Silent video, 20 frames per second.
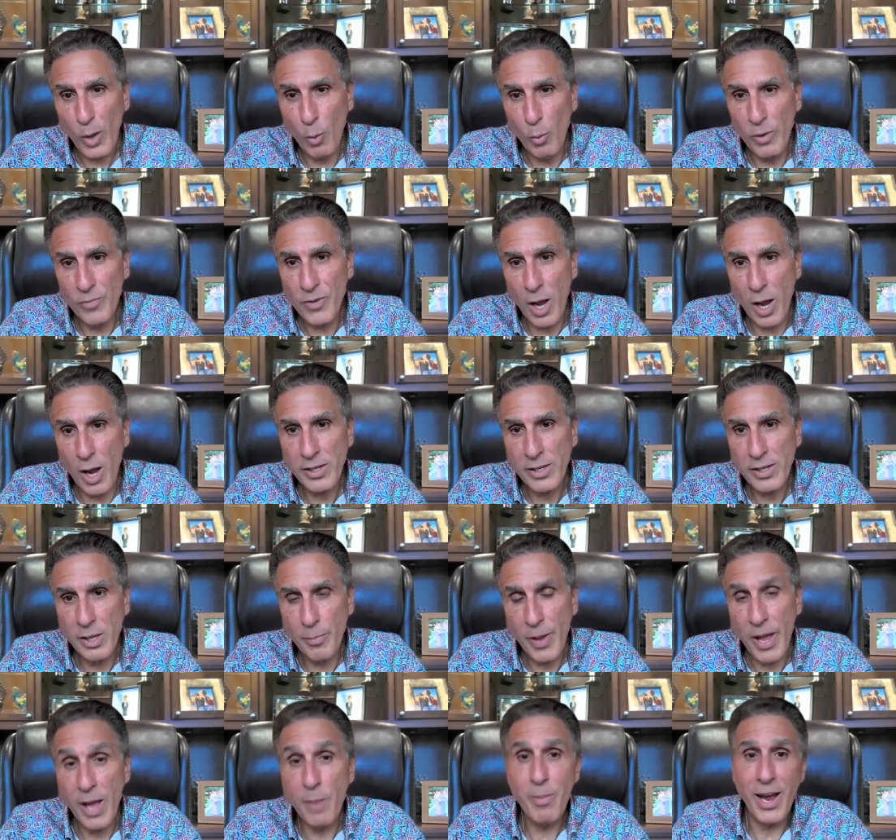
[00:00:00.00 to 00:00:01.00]
We've talked in
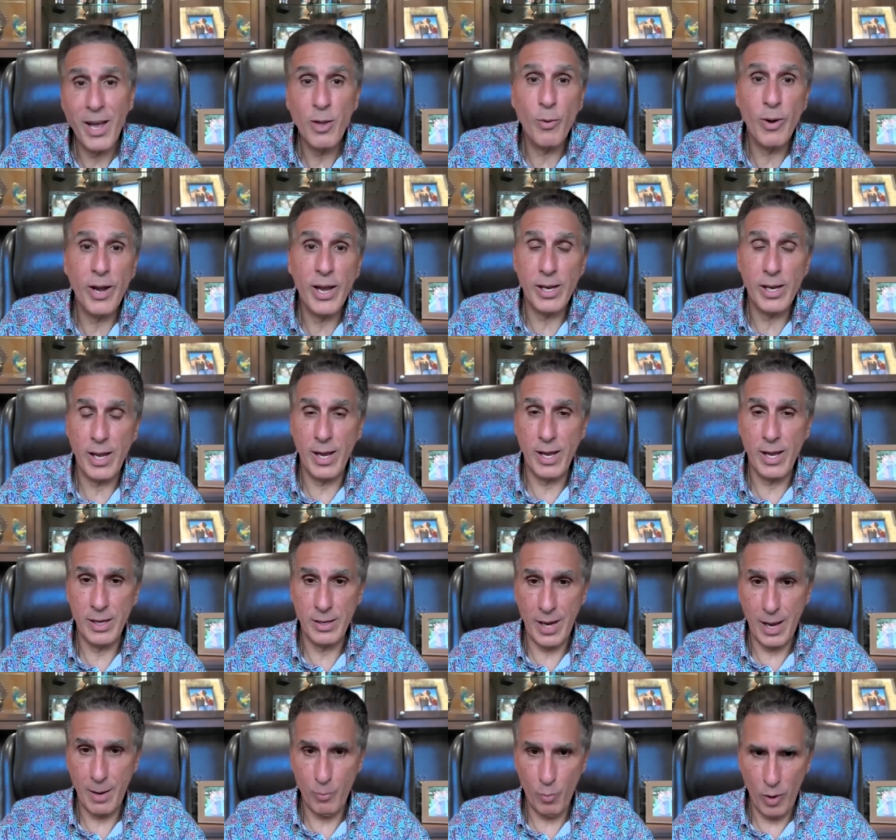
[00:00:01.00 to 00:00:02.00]
the past, and by the way,
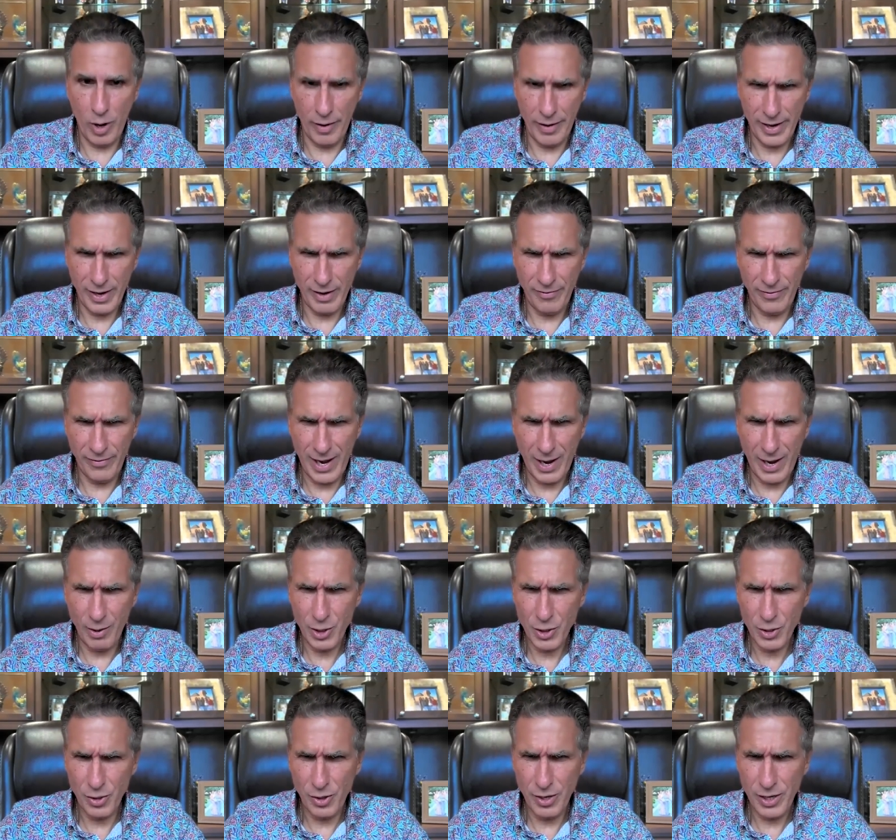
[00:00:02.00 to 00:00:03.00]
I'm wearing a
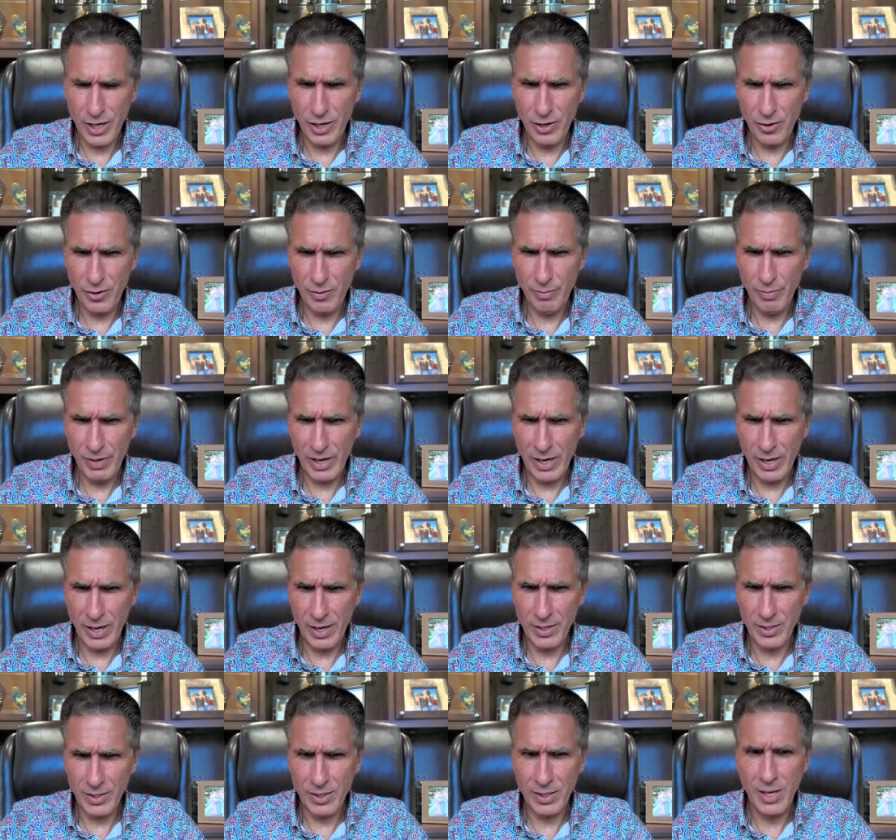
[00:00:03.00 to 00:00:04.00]
flower shirt here
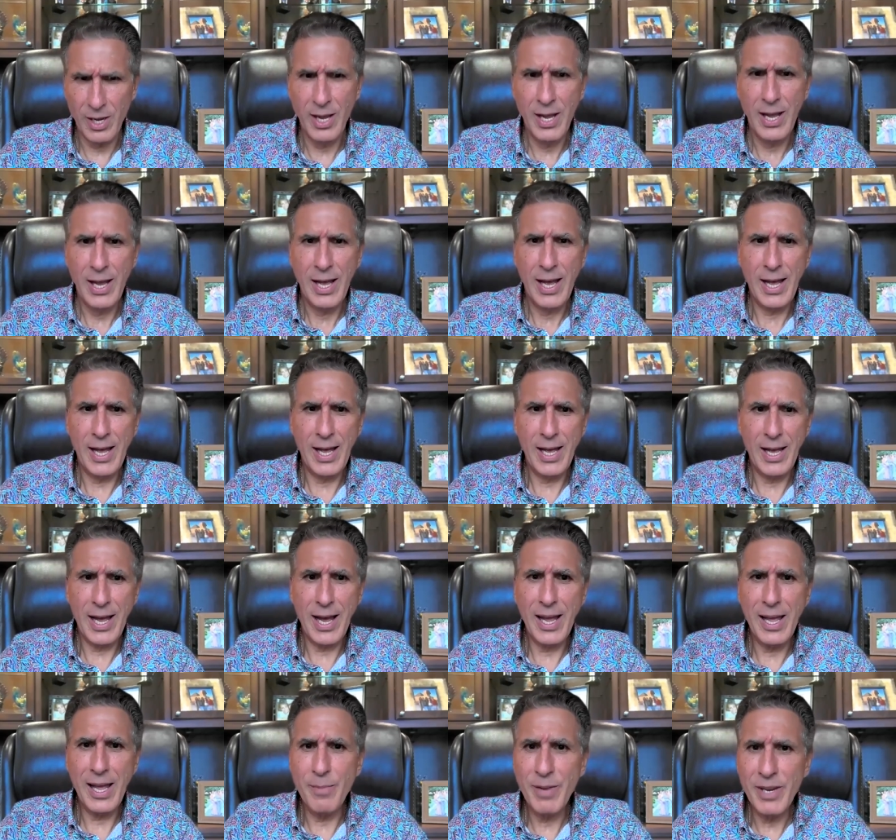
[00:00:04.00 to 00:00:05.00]
because
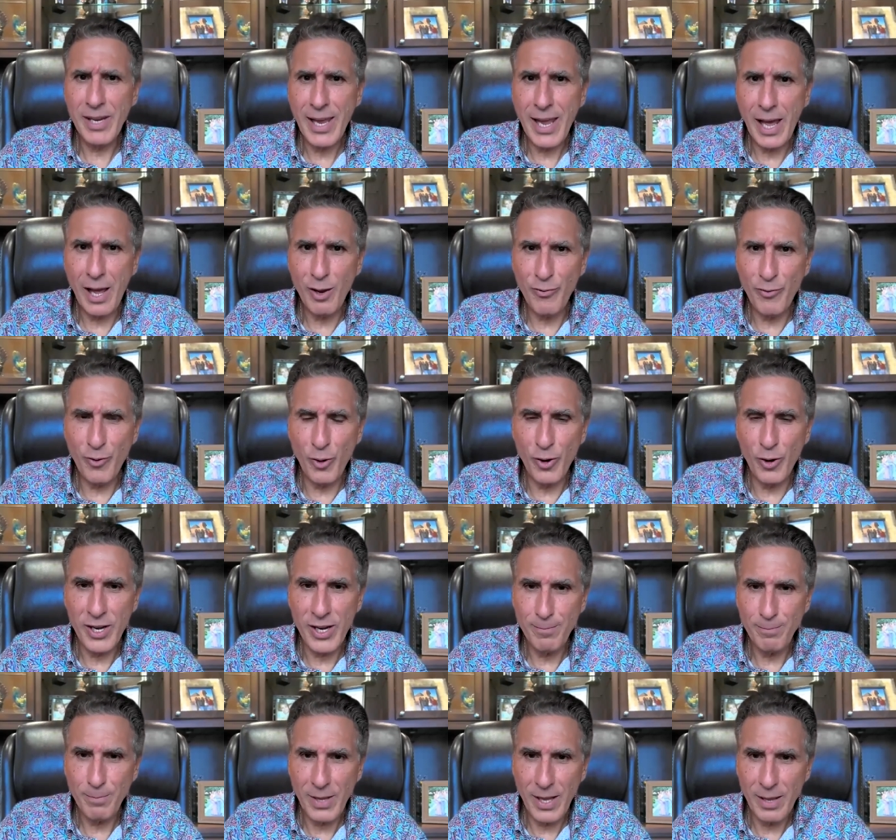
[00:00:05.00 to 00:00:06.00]
I am in
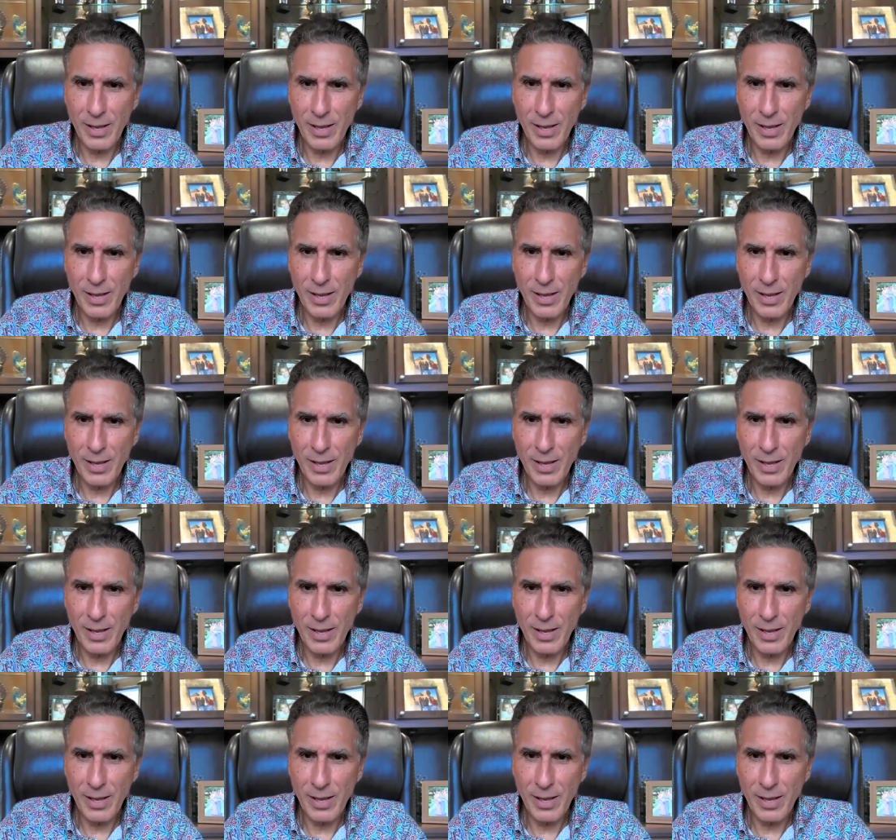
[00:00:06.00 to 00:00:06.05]
California.